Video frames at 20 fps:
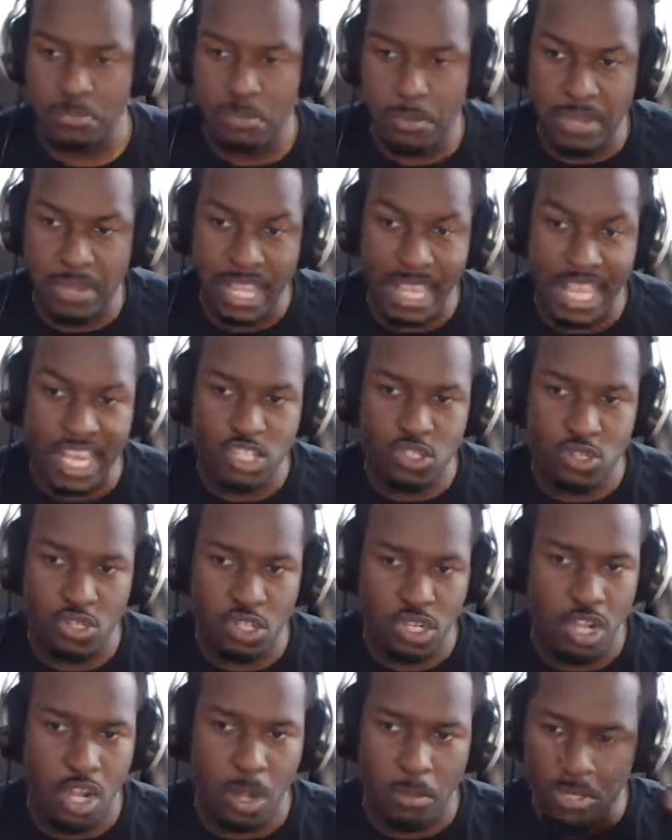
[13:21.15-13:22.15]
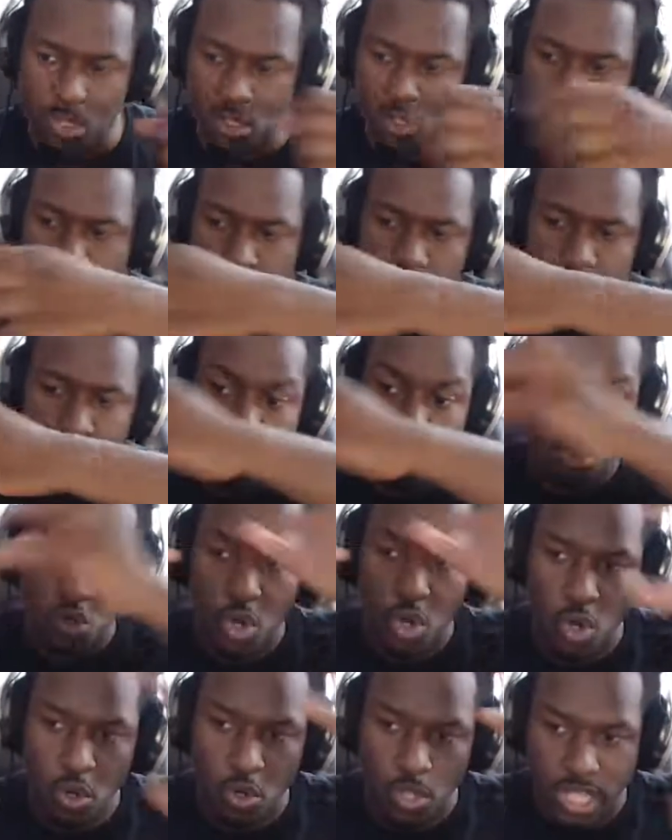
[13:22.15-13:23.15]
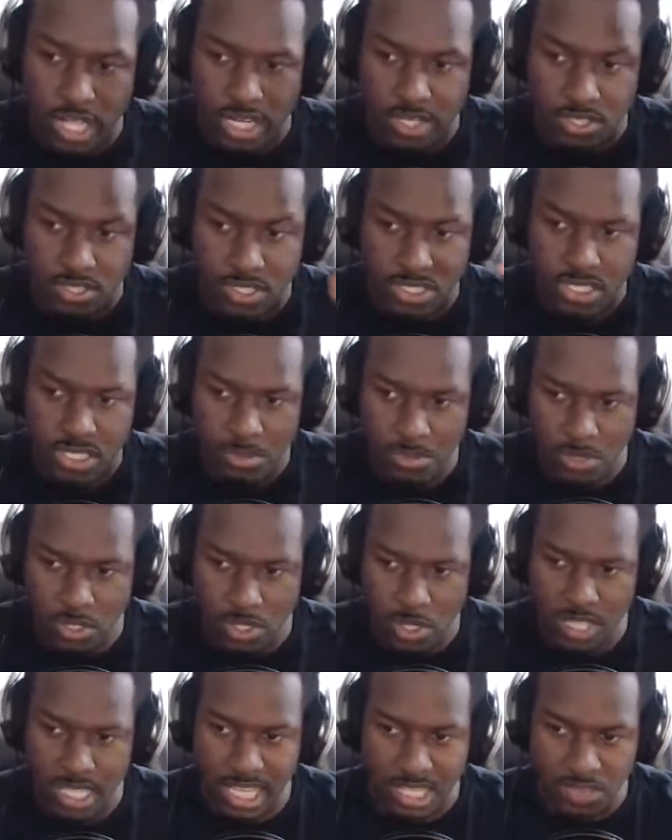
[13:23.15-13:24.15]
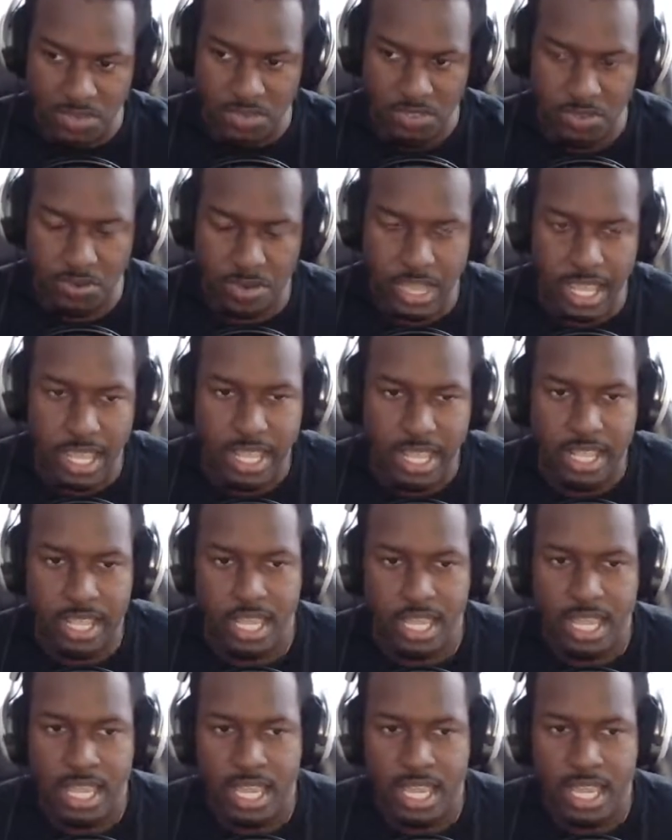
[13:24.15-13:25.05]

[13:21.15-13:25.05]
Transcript: Remember, Electro in the comics could control electricity, but not necessarily create.